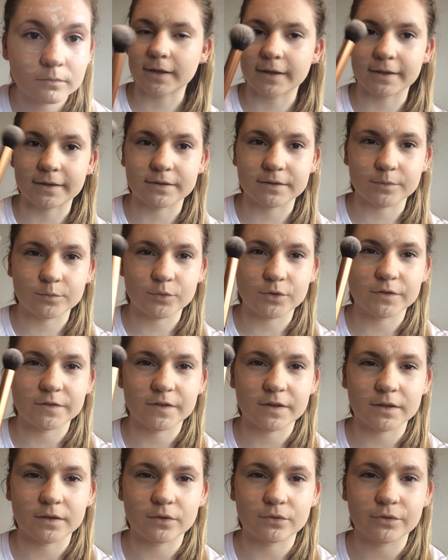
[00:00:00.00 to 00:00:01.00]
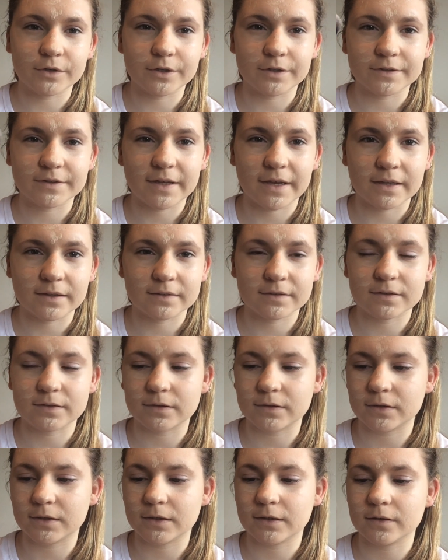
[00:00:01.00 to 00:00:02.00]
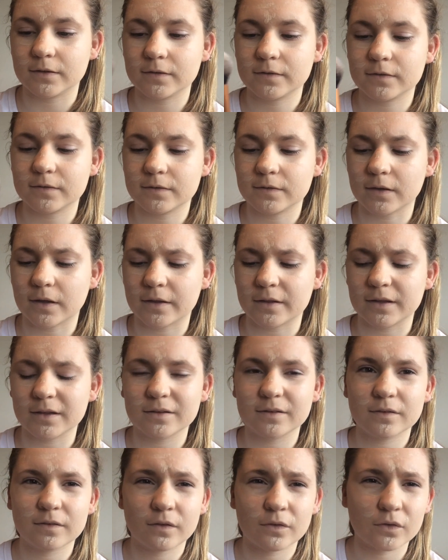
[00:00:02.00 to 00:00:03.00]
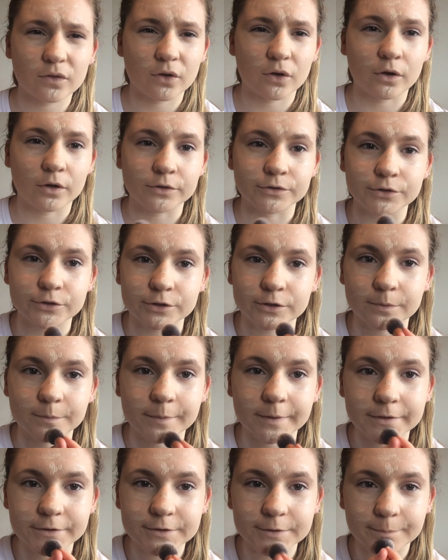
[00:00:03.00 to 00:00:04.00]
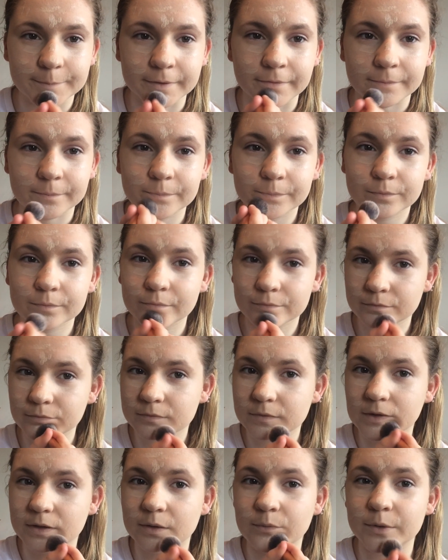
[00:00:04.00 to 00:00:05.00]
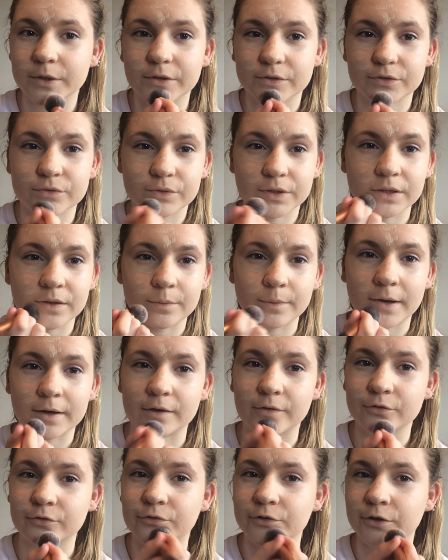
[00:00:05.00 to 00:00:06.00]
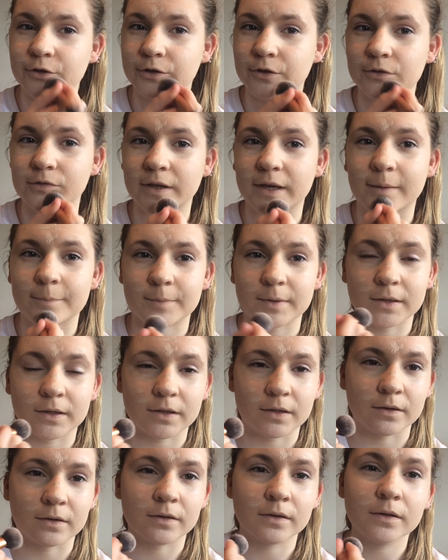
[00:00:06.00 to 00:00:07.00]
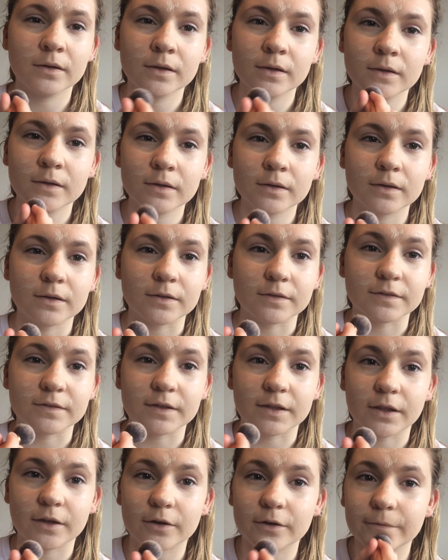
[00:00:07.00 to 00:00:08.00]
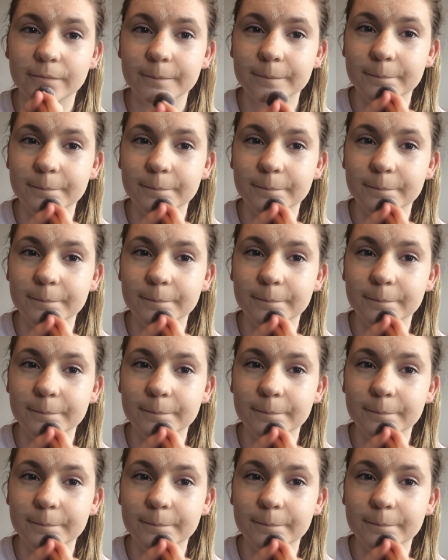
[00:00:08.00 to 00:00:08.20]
And I'm using the Real Techniques. I think this is the contour brush, but it works really well for dabbing in concealer.